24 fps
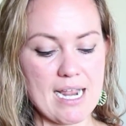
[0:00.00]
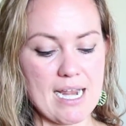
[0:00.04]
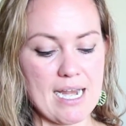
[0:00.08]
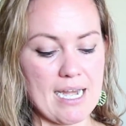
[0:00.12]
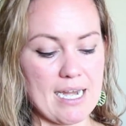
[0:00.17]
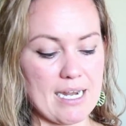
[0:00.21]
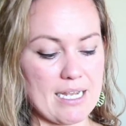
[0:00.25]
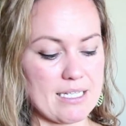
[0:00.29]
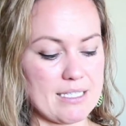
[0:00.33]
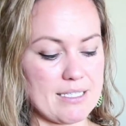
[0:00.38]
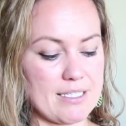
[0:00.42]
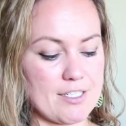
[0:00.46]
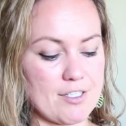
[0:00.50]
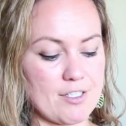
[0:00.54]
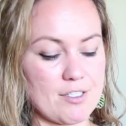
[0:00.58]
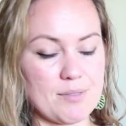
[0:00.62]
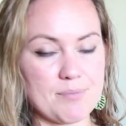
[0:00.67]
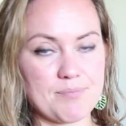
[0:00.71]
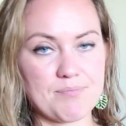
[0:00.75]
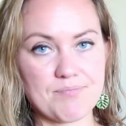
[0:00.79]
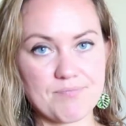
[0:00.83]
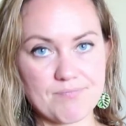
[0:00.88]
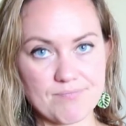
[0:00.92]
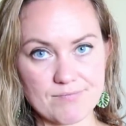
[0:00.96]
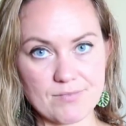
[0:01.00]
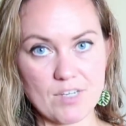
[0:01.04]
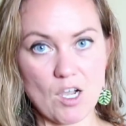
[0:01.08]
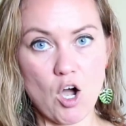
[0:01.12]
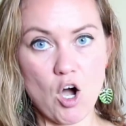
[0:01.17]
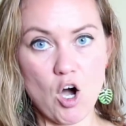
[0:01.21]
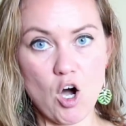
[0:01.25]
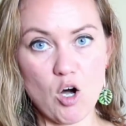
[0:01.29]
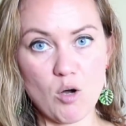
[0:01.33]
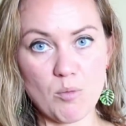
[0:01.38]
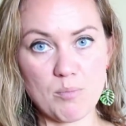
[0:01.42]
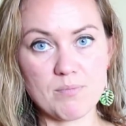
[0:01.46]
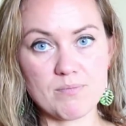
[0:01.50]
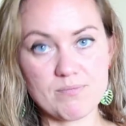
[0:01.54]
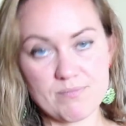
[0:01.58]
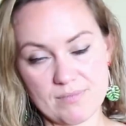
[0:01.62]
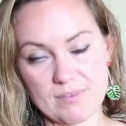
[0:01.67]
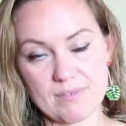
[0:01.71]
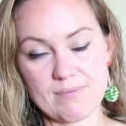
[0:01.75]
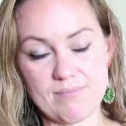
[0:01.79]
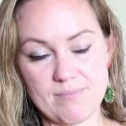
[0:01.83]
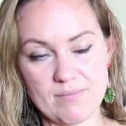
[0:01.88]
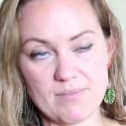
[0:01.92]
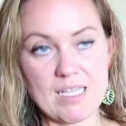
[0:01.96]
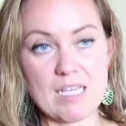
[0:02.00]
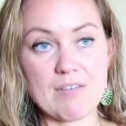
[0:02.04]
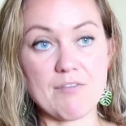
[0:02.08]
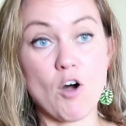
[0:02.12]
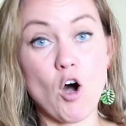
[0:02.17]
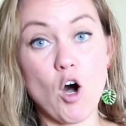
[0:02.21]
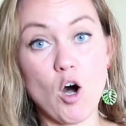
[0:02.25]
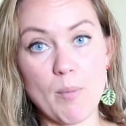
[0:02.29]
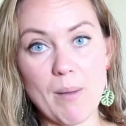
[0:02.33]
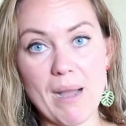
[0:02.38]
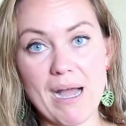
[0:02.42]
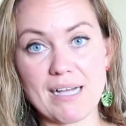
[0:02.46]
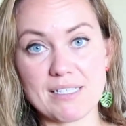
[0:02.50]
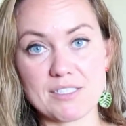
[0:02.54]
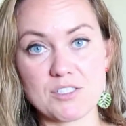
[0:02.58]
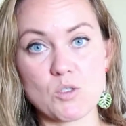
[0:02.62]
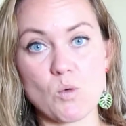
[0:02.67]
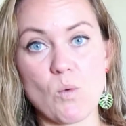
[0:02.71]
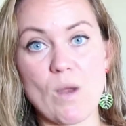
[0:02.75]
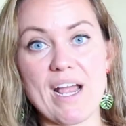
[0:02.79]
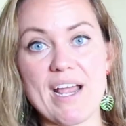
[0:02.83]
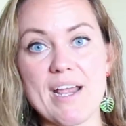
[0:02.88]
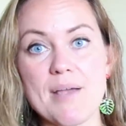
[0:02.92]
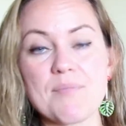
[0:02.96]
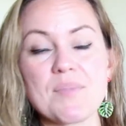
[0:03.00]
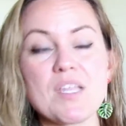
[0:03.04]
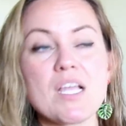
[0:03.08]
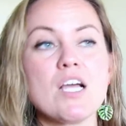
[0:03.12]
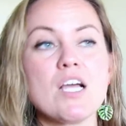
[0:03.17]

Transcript: and they've all passed away.